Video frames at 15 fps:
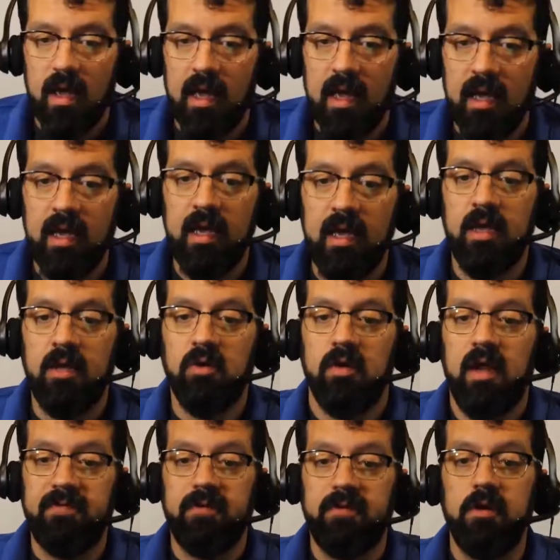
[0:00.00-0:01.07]
And good
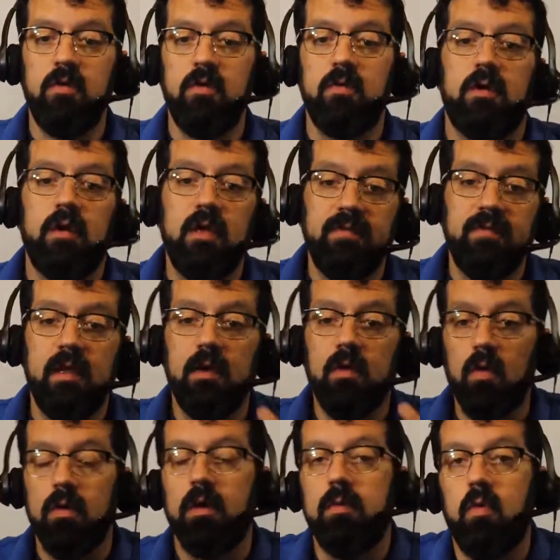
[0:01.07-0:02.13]
afternoon, good evening,
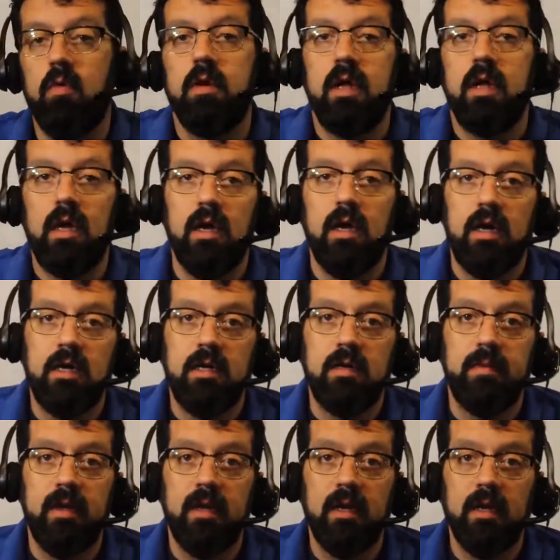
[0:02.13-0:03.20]
or good morning,
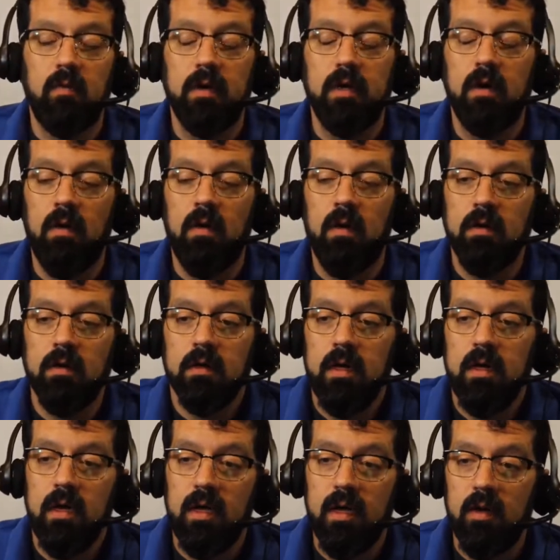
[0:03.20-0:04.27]
depending on where you are
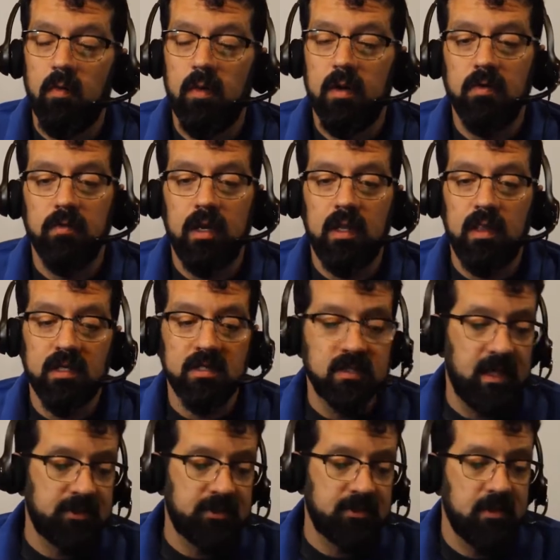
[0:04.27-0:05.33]
and when you're reading this
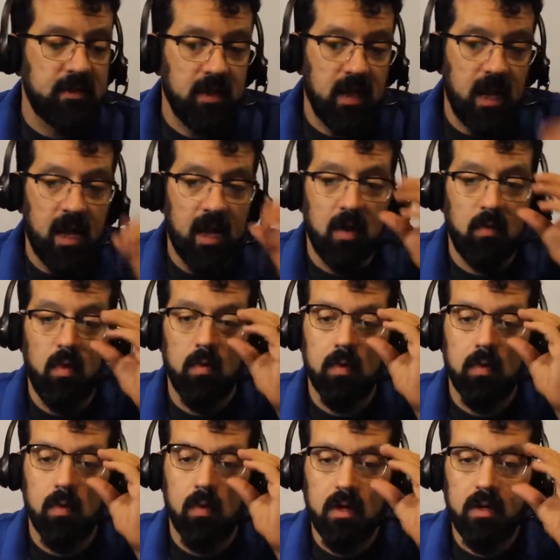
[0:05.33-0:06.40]
lecture. What we're
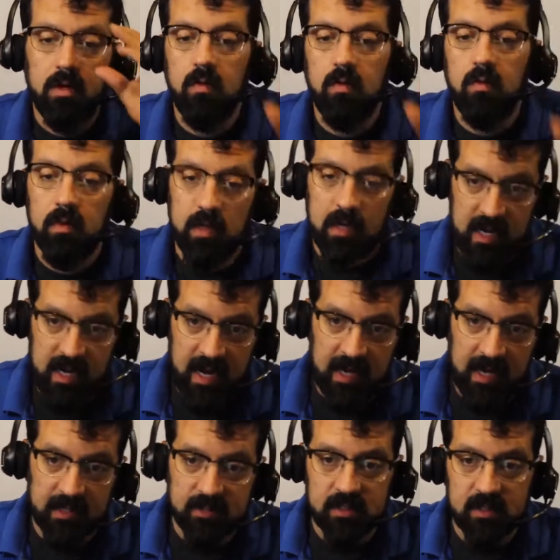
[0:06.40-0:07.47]
going to do
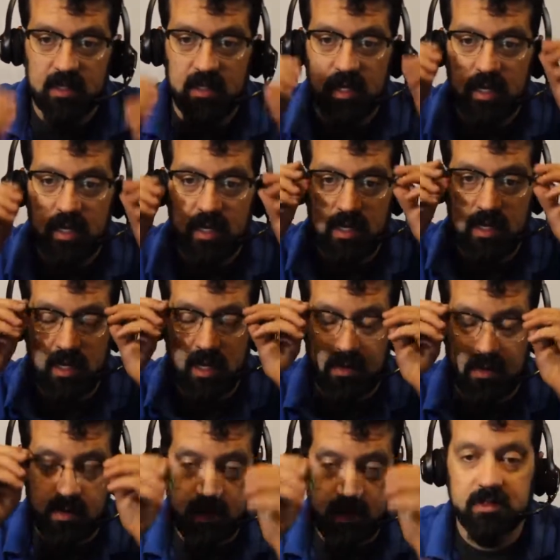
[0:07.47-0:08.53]
next in our
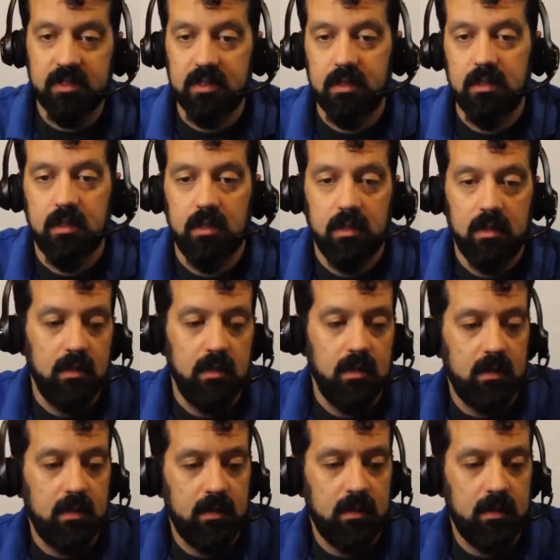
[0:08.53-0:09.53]
next uh,